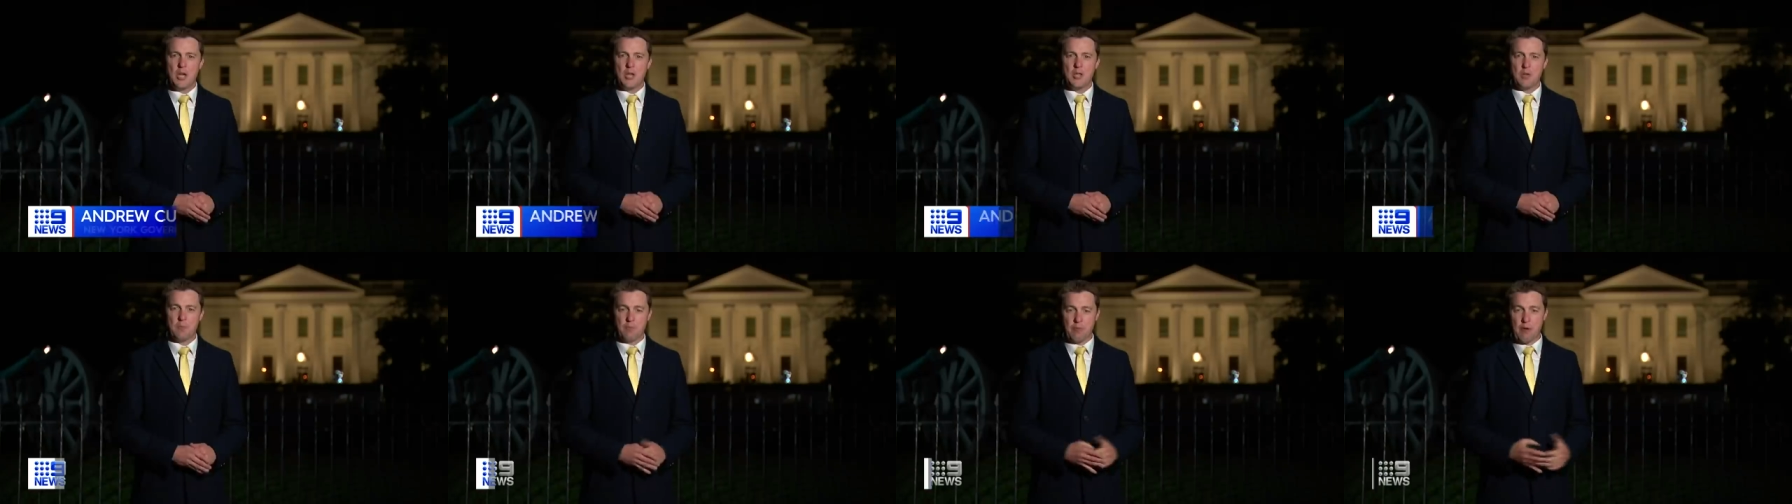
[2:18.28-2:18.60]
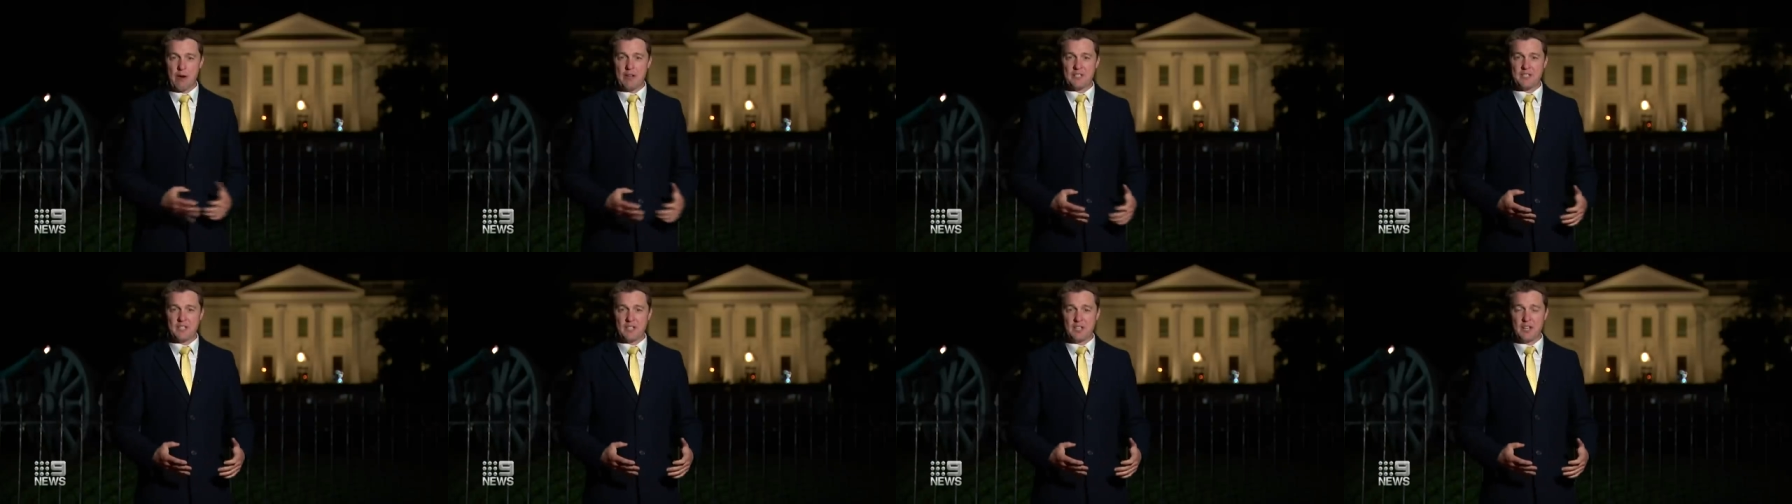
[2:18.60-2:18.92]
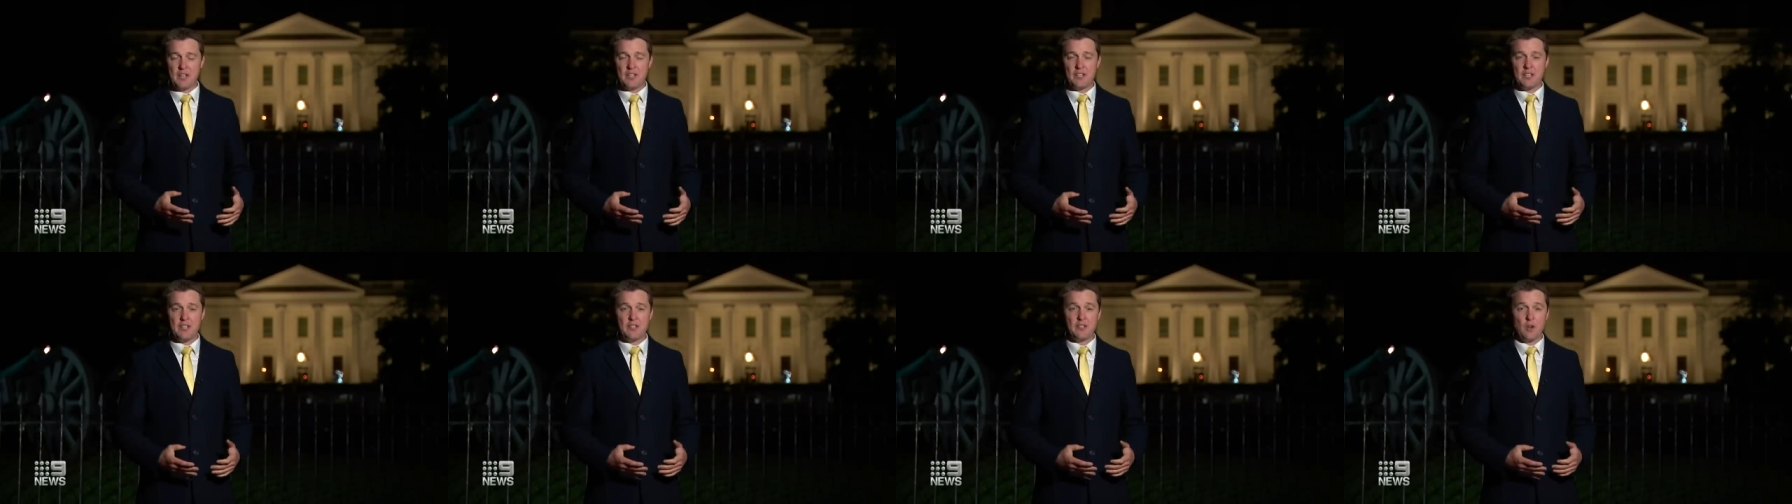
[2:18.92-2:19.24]
The president
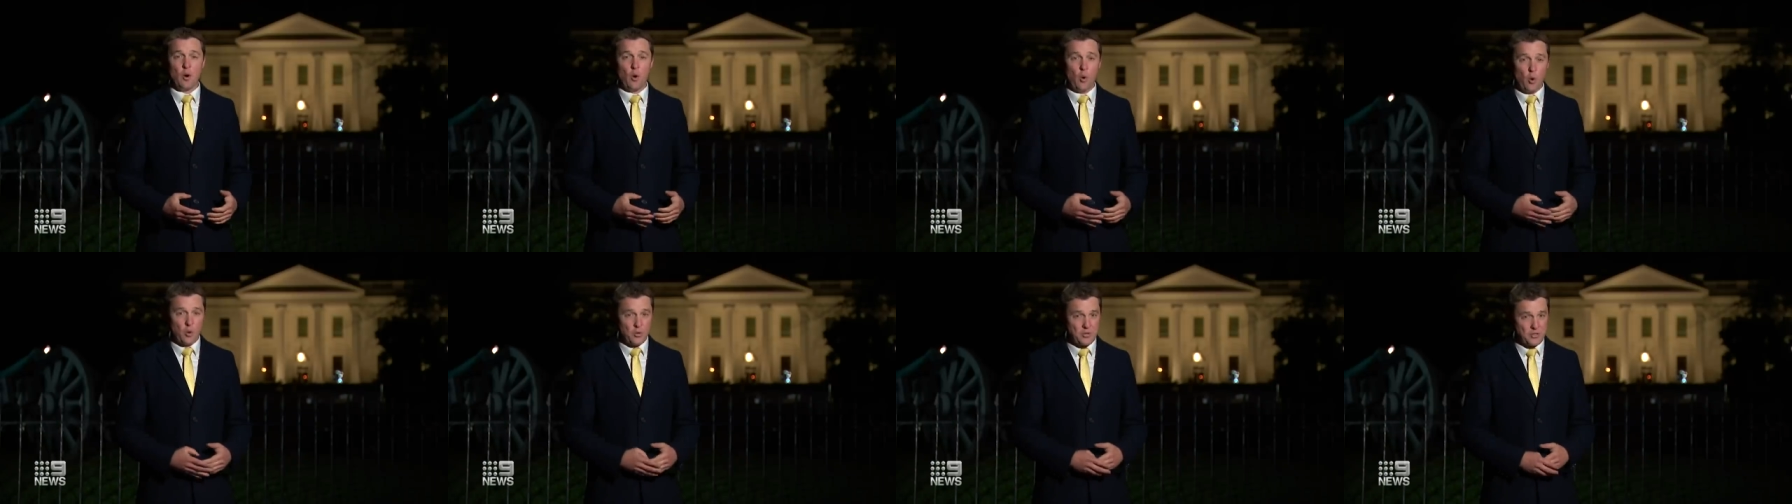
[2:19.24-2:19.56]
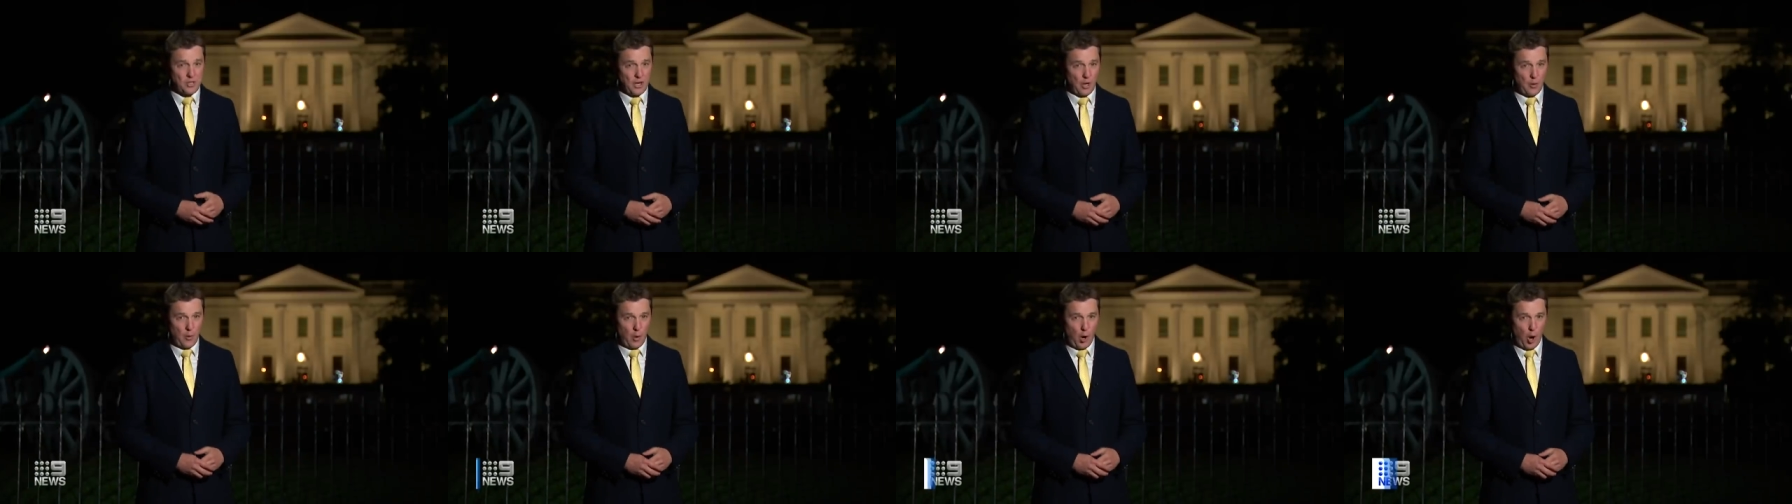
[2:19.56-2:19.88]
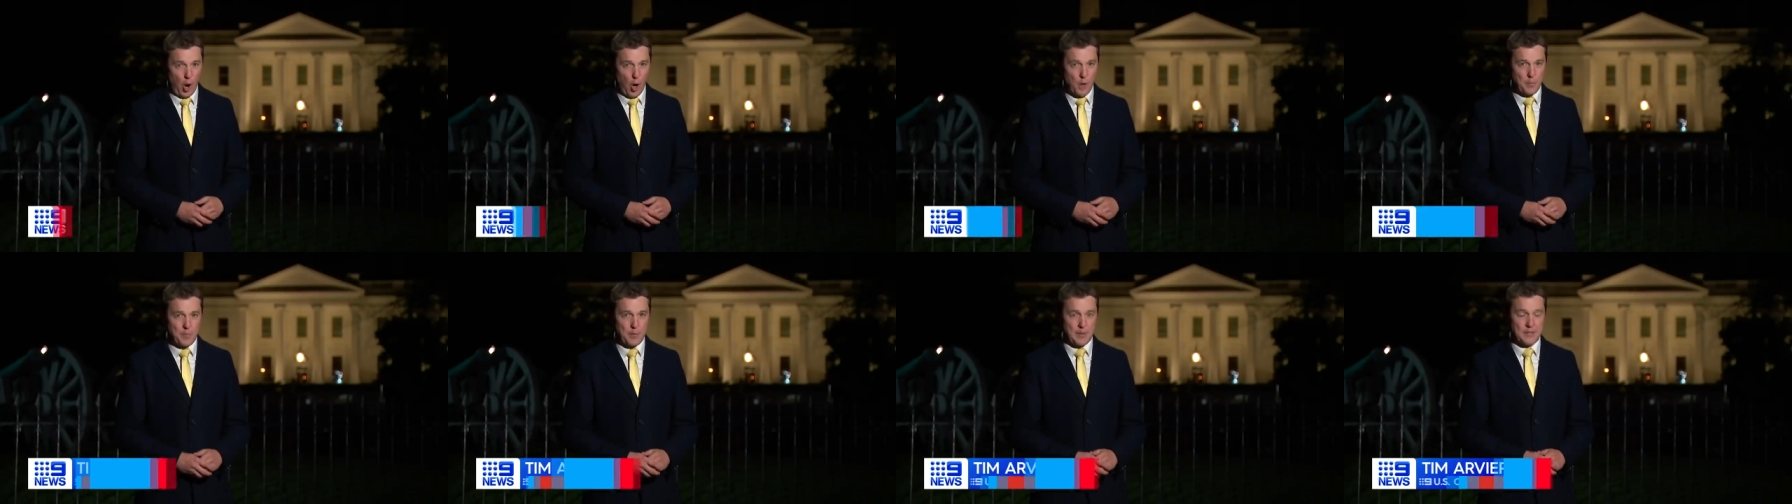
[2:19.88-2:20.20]
is also
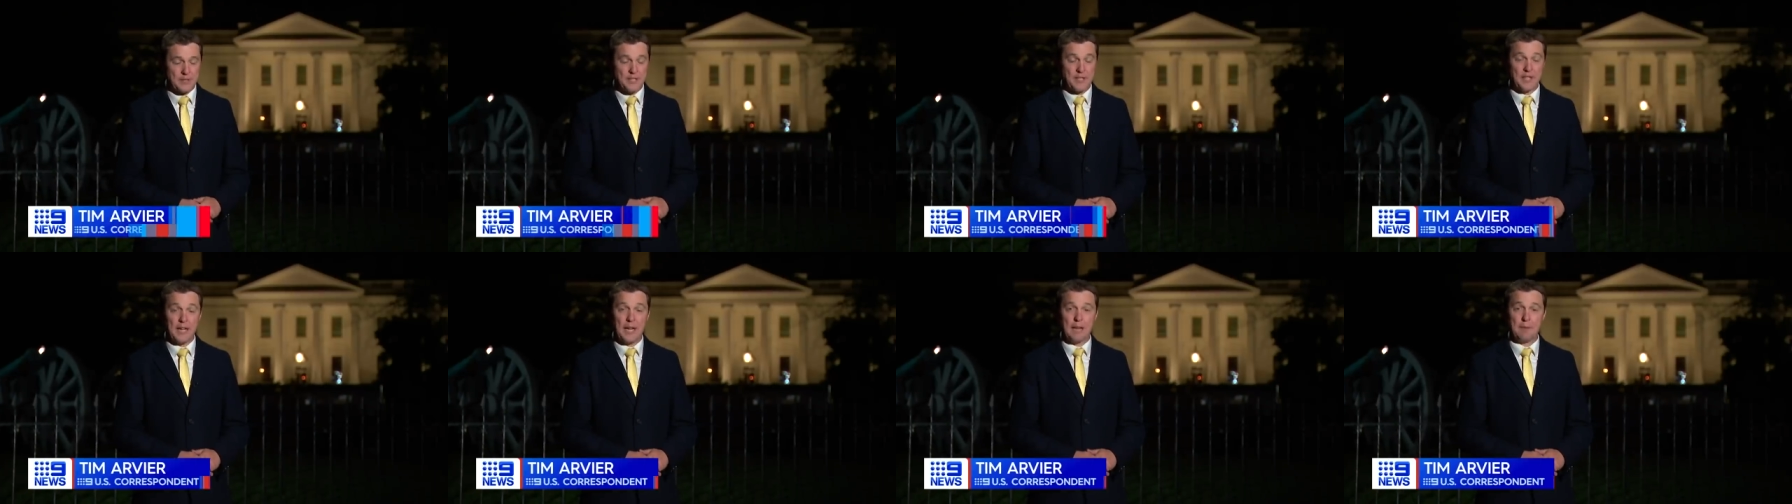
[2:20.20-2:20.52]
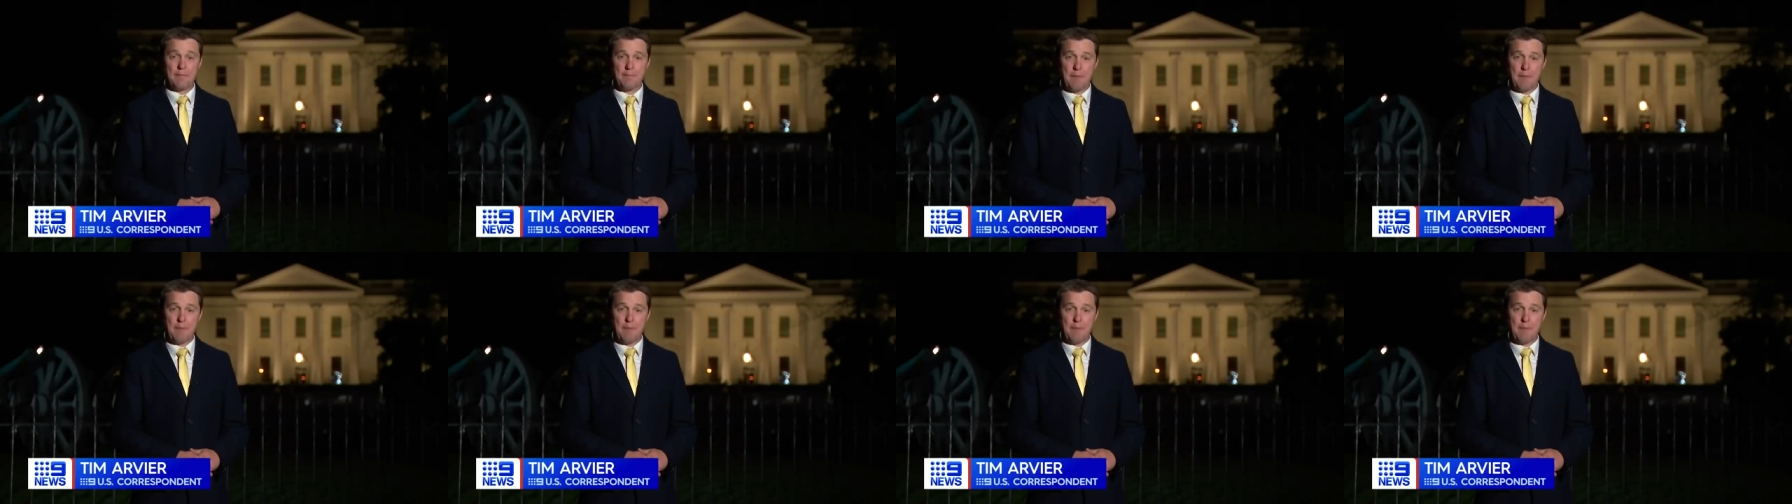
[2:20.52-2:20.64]
hoping to get